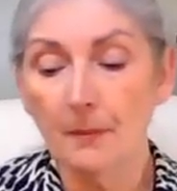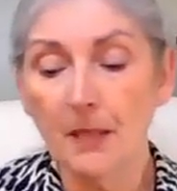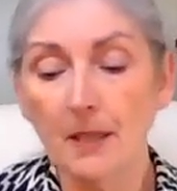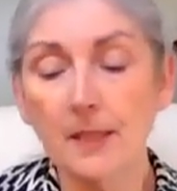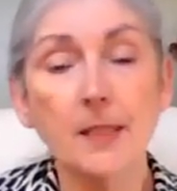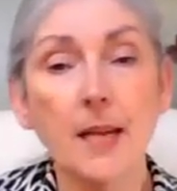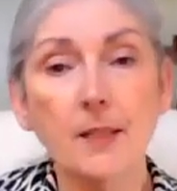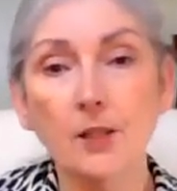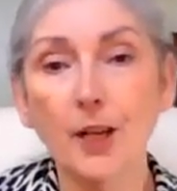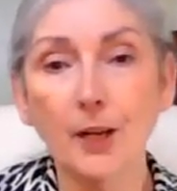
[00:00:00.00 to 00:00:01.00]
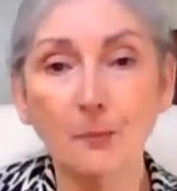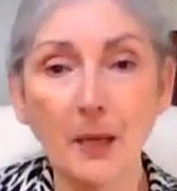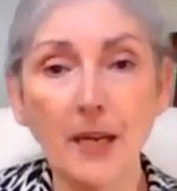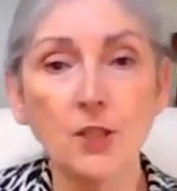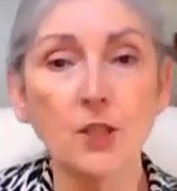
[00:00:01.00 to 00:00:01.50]
Because it takes a lot of
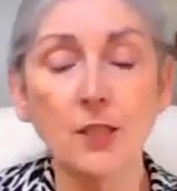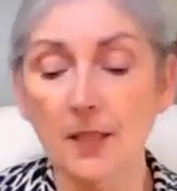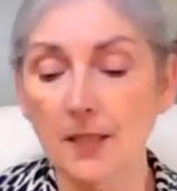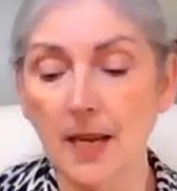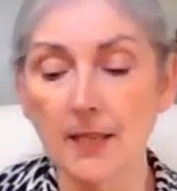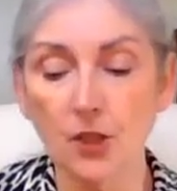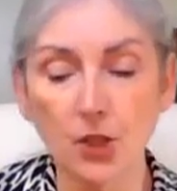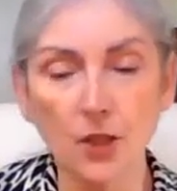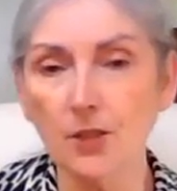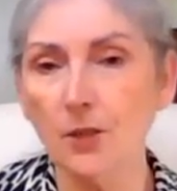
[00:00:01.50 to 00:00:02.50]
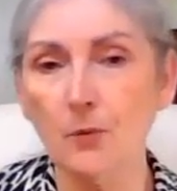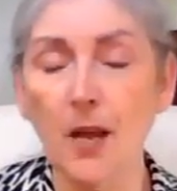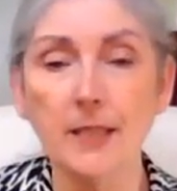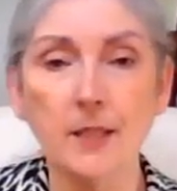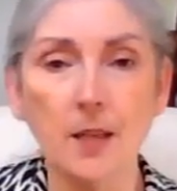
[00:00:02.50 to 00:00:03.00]
patience, it takes just the
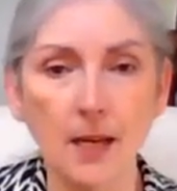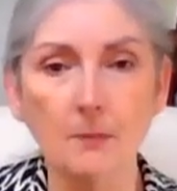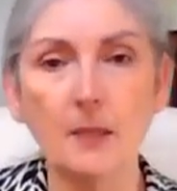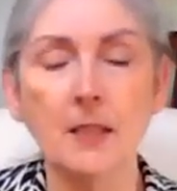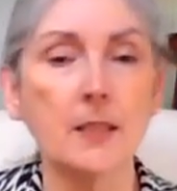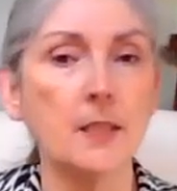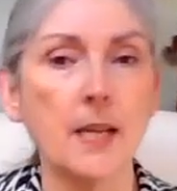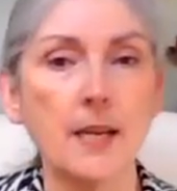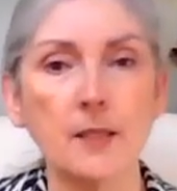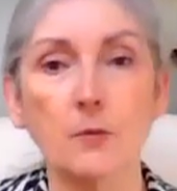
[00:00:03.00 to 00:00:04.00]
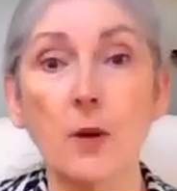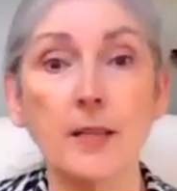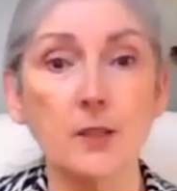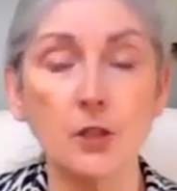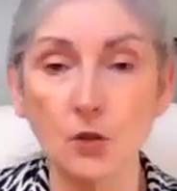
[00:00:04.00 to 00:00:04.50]
right timing, it takes the
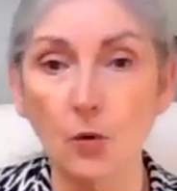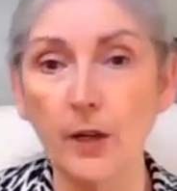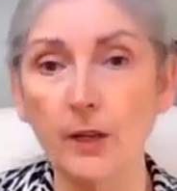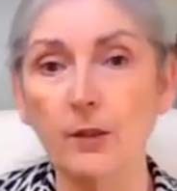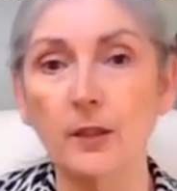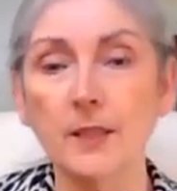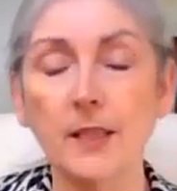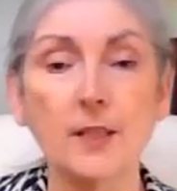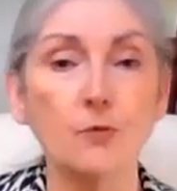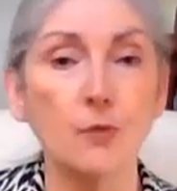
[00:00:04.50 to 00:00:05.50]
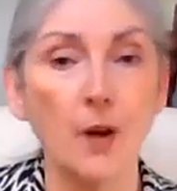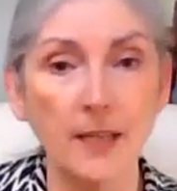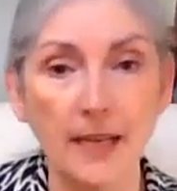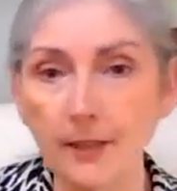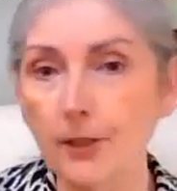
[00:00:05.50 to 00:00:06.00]
right soil, it takes
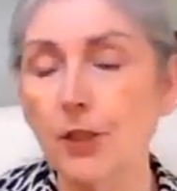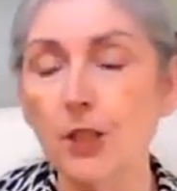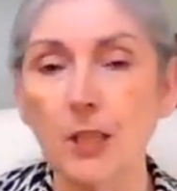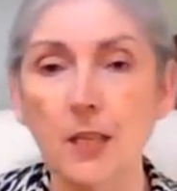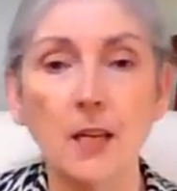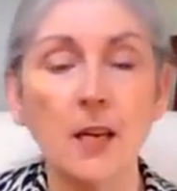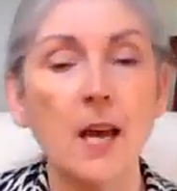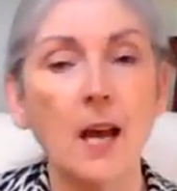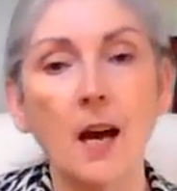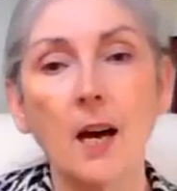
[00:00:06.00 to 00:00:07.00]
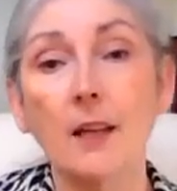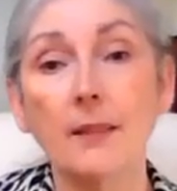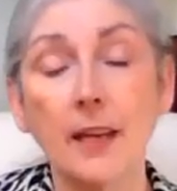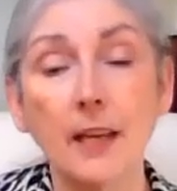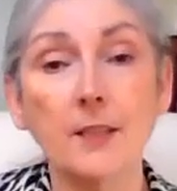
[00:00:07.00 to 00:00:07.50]
right energy.
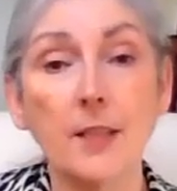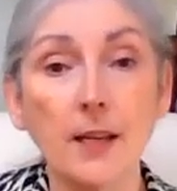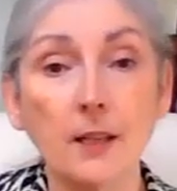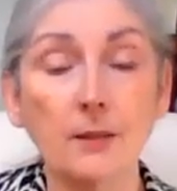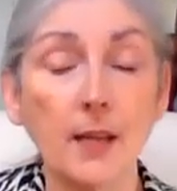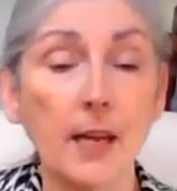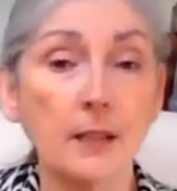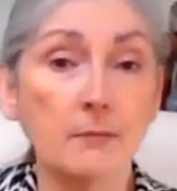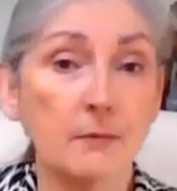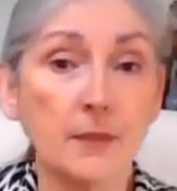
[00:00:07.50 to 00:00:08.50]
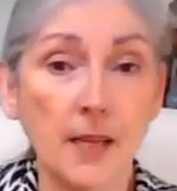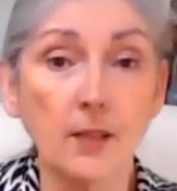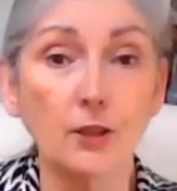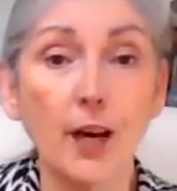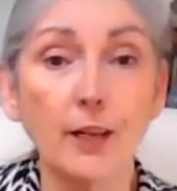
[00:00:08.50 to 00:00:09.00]
They
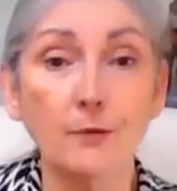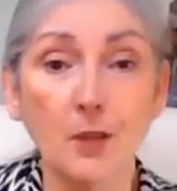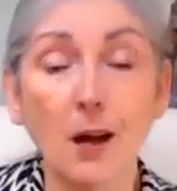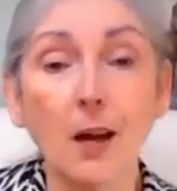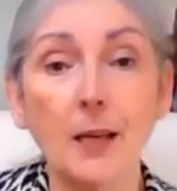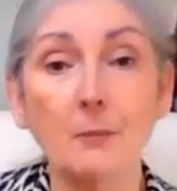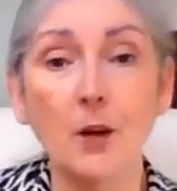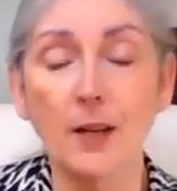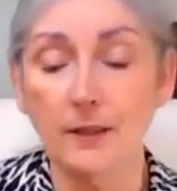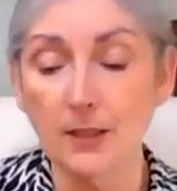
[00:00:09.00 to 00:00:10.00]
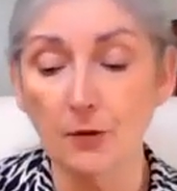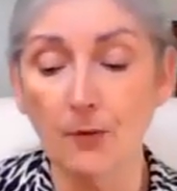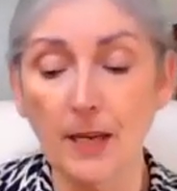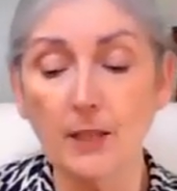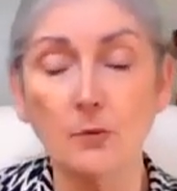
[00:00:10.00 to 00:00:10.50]
take a lot of time, right? These are
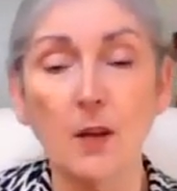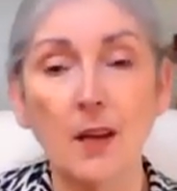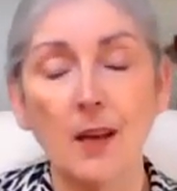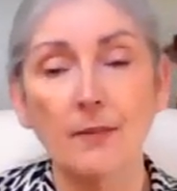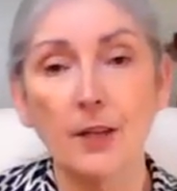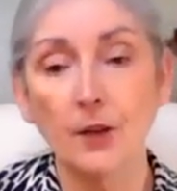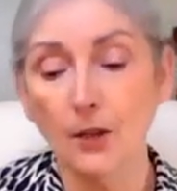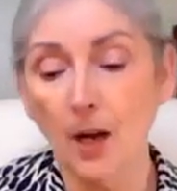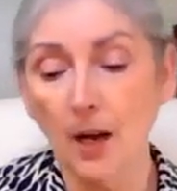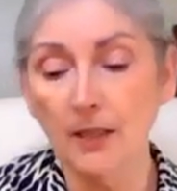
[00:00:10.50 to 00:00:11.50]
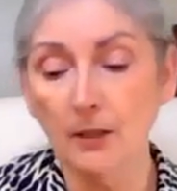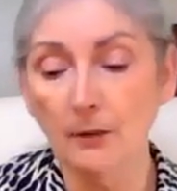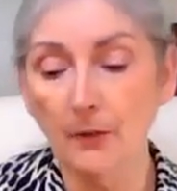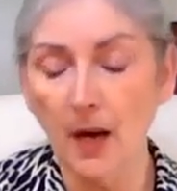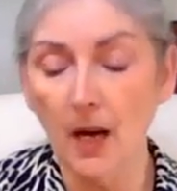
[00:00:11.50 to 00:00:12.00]
things that are kind
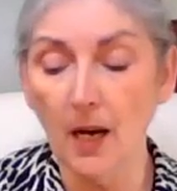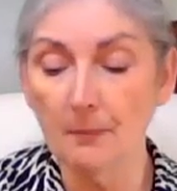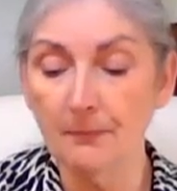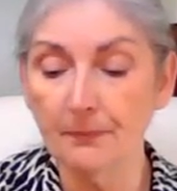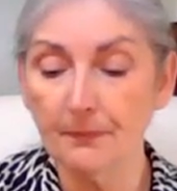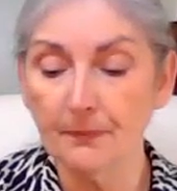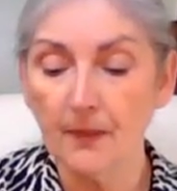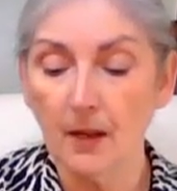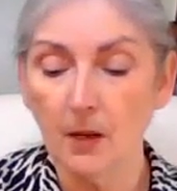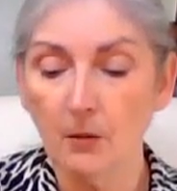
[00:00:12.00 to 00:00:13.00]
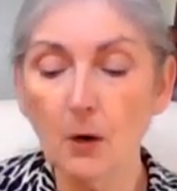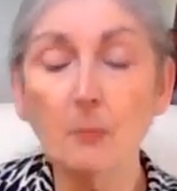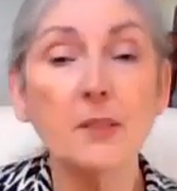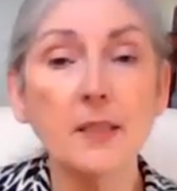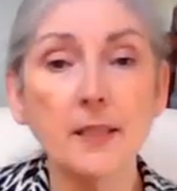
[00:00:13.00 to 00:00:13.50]
of
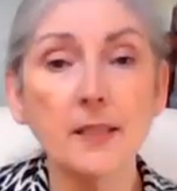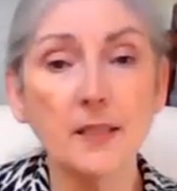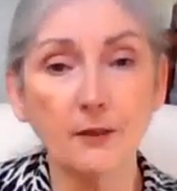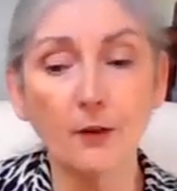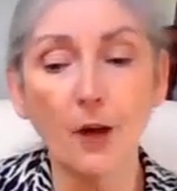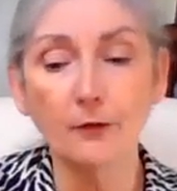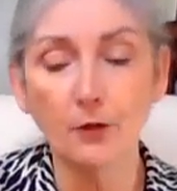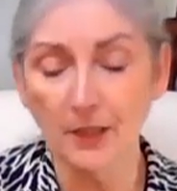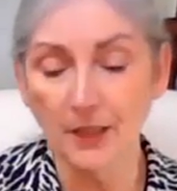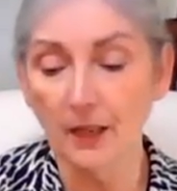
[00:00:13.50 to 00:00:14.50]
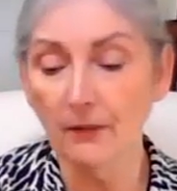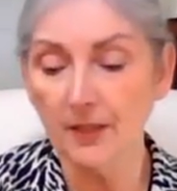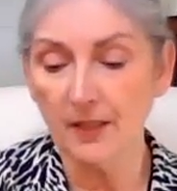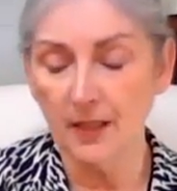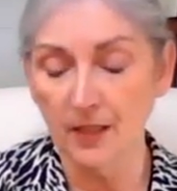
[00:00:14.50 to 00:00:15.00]
representative of your
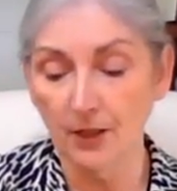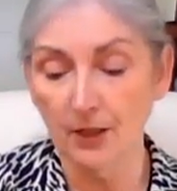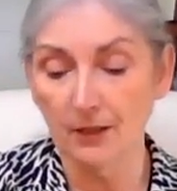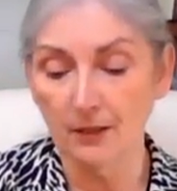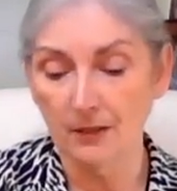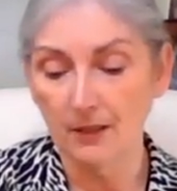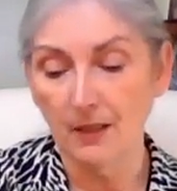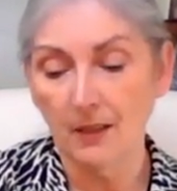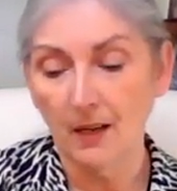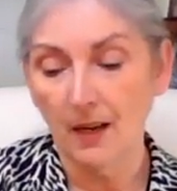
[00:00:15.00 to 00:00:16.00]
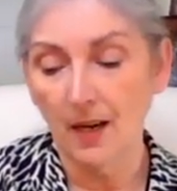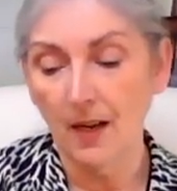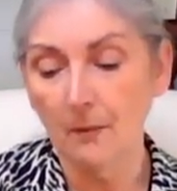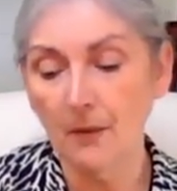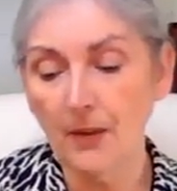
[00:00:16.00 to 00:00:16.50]
gifts here.
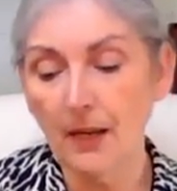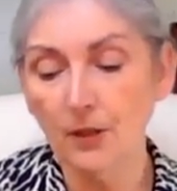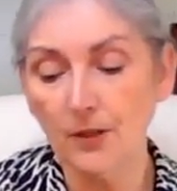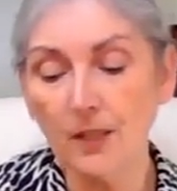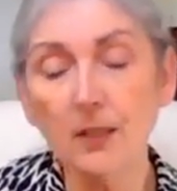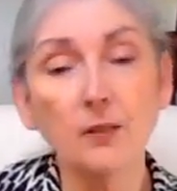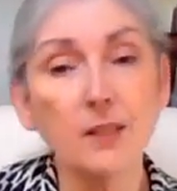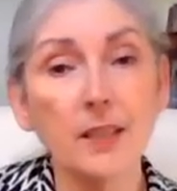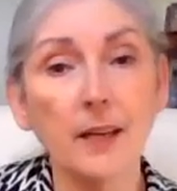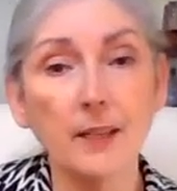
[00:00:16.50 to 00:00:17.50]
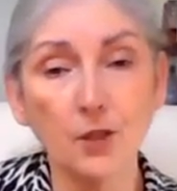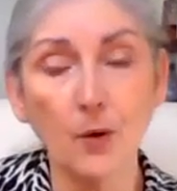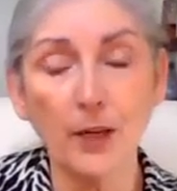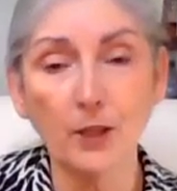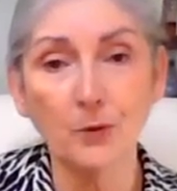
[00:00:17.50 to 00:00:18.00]
that your skill set is
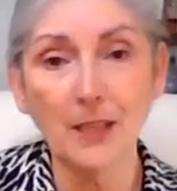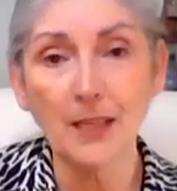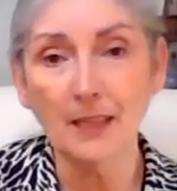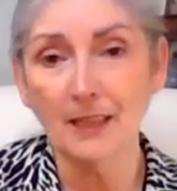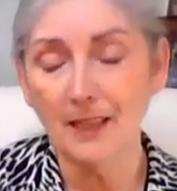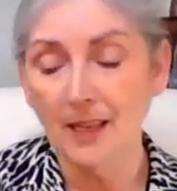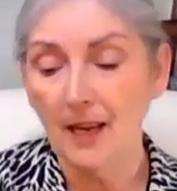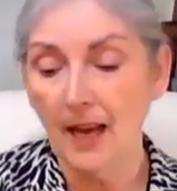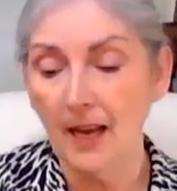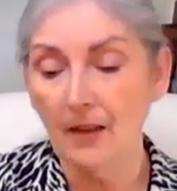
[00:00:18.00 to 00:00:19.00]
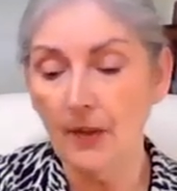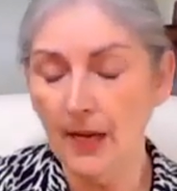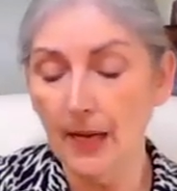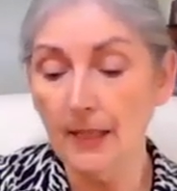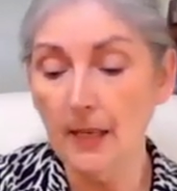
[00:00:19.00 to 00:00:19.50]
quite unique, and
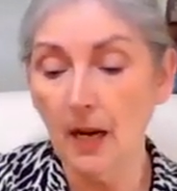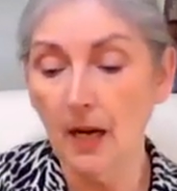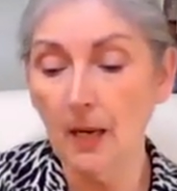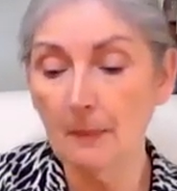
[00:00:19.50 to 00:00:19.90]
that